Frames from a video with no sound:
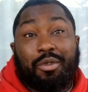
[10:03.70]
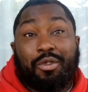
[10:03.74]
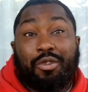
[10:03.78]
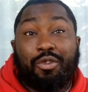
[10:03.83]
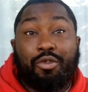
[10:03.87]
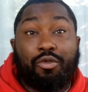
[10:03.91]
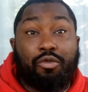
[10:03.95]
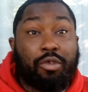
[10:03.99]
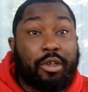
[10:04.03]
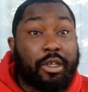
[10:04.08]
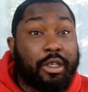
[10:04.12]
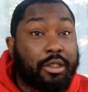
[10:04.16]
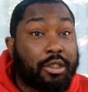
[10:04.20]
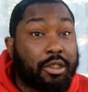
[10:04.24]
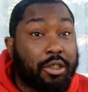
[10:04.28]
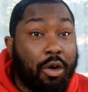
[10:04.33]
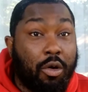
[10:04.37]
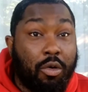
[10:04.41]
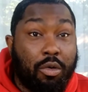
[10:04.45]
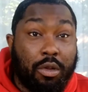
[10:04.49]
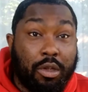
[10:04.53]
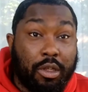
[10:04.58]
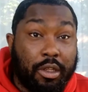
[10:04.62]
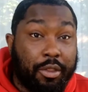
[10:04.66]
three
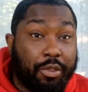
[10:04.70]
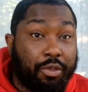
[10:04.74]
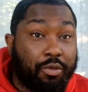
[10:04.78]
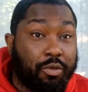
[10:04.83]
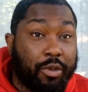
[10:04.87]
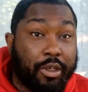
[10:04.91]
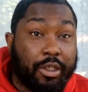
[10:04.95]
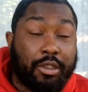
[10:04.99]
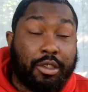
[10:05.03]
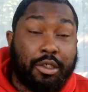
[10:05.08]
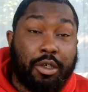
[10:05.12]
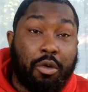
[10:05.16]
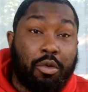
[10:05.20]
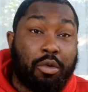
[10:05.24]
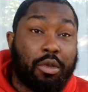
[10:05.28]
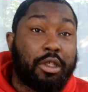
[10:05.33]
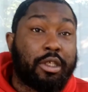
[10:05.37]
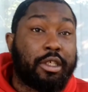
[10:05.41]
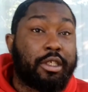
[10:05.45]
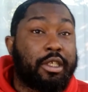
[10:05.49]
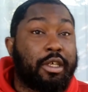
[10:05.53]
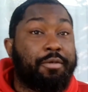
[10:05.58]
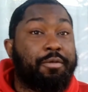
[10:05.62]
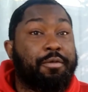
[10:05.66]
totally
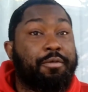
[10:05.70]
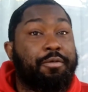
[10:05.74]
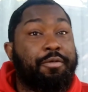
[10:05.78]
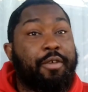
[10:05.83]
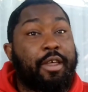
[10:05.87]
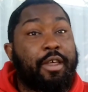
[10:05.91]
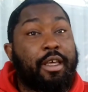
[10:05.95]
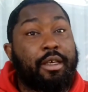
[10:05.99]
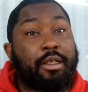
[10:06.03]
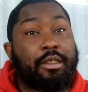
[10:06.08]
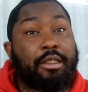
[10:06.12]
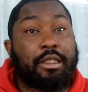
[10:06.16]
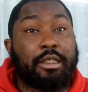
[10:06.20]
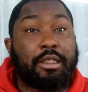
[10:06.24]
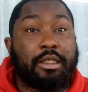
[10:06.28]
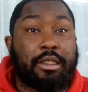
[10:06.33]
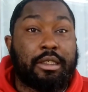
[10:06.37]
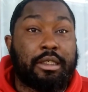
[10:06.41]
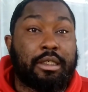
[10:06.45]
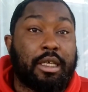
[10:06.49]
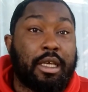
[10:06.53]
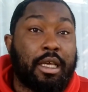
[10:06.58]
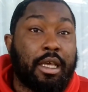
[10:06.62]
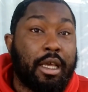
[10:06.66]
different
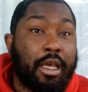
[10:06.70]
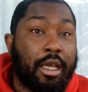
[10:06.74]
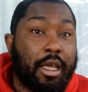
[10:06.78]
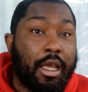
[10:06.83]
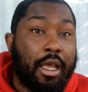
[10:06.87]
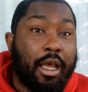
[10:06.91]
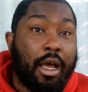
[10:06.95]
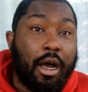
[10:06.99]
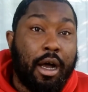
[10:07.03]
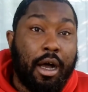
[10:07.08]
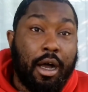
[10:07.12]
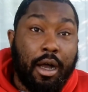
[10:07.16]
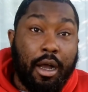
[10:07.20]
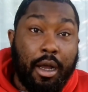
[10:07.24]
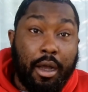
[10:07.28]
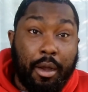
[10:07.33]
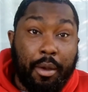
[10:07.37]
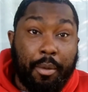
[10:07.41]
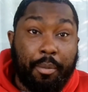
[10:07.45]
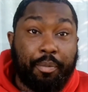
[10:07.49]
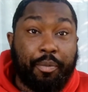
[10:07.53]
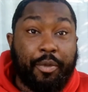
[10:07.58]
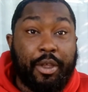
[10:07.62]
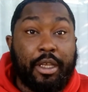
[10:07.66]
phases.
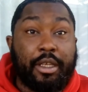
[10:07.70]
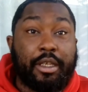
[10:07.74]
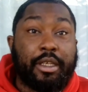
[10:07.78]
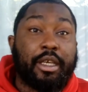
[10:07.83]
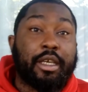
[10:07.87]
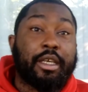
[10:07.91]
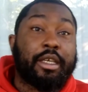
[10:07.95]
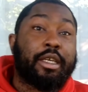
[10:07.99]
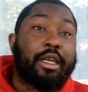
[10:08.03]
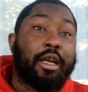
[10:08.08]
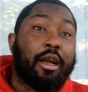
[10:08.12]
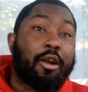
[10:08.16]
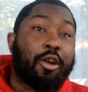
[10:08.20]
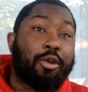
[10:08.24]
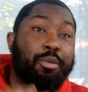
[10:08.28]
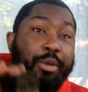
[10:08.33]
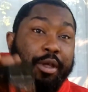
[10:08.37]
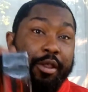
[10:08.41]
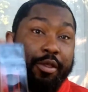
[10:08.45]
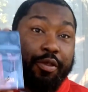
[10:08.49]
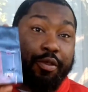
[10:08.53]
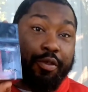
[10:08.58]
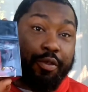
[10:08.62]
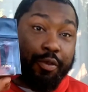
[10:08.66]
It did garner me
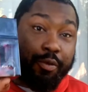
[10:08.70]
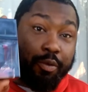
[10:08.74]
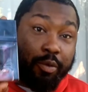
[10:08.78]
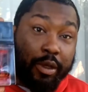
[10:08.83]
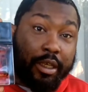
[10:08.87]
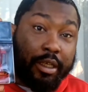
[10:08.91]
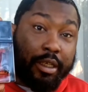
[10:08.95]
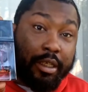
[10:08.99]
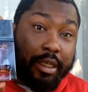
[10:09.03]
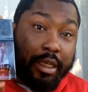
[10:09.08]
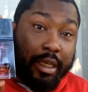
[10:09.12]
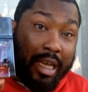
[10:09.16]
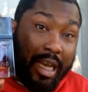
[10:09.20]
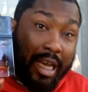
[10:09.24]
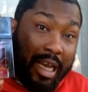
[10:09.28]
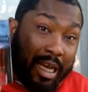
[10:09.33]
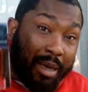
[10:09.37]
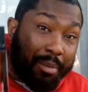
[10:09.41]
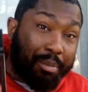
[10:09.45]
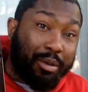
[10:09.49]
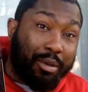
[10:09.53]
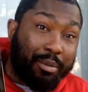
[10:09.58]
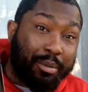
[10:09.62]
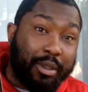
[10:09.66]
three
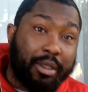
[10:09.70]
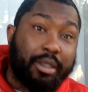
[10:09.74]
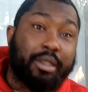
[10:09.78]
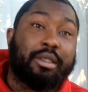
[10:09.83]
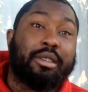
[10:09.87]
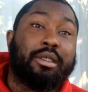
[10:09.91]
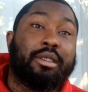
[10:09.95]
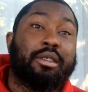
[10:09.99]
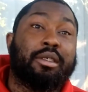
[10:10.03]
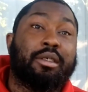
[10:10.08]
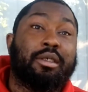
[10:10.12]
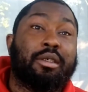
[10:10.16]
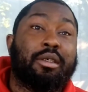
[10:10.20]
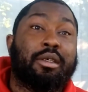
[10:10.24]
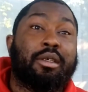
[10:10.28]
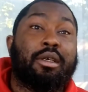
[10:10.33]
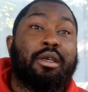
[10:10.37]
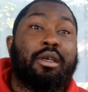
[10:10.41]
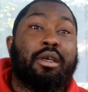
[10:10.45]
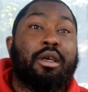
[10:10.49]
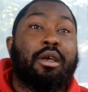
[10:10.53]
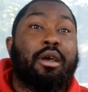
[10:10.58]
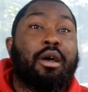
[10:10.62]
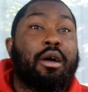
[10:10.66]
compliments,
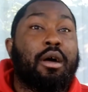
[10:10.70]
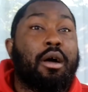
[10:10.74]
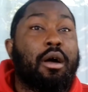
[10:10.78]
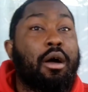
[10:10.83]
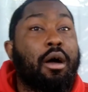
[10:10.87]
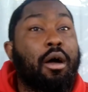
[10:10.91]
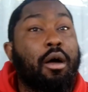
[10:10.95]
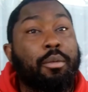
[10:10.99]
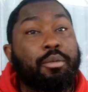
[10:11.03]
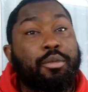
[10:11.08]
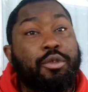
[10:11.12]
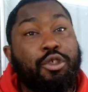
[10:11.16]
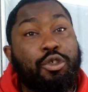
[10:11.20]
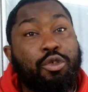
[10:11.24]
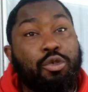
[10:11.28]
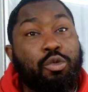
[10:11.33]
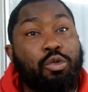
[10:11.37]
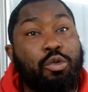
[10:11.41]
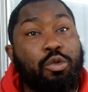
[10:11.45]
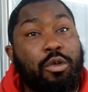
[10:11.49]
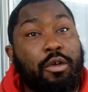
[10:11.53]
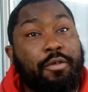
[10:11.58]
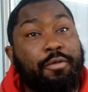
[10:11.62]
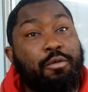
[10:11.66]

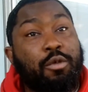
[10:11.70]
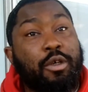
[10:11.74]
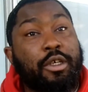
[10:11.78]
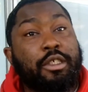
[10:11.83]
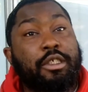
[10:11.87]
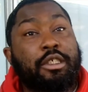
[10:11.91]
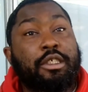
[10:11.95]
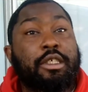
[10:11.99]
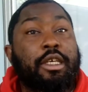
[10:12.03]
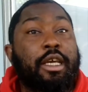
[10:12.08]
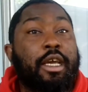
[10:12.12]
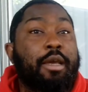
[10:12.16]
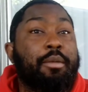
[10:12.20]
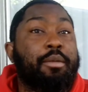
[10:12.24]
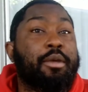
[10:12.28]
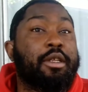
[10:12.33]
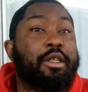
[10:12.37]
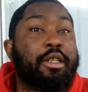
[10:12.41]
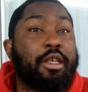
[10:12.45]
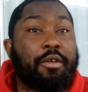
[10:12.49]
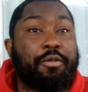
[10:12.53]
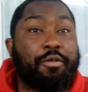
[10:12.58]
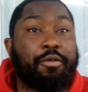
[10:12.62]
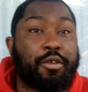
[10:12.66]
two of which came in
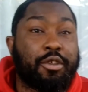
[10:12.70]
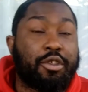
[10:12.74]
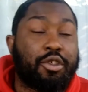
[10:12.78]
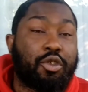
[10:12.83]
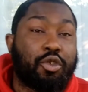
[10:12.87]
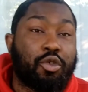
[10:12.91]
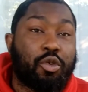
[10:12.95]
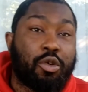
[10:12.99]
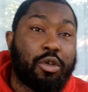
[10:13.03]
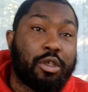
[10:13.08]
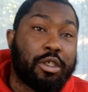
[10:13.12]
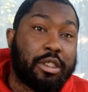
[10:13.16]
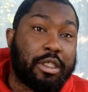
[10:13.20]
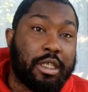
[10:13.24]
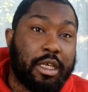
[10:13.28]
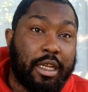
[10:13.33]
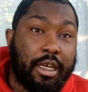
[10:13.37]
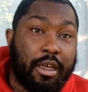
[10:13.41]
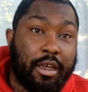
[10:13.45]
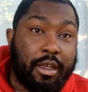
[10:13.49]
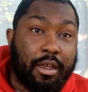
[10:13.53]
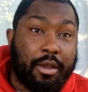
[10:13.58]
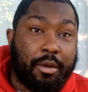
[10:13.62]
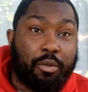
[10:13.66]
different stores that
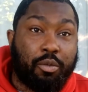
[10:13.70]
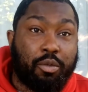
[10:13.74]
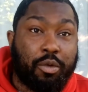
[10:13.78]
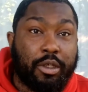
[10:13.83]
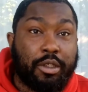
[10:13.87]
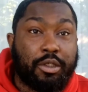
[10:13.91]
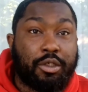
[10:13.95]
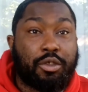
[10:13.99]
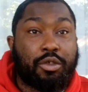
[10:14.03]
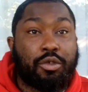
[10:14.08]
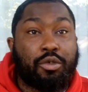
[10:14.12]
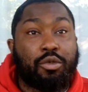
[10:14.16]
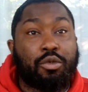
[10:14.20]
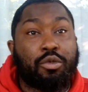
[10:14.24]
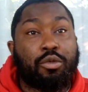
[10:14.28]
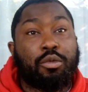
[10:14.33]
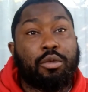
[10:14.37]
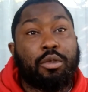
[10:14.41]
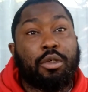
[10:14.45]
I went to,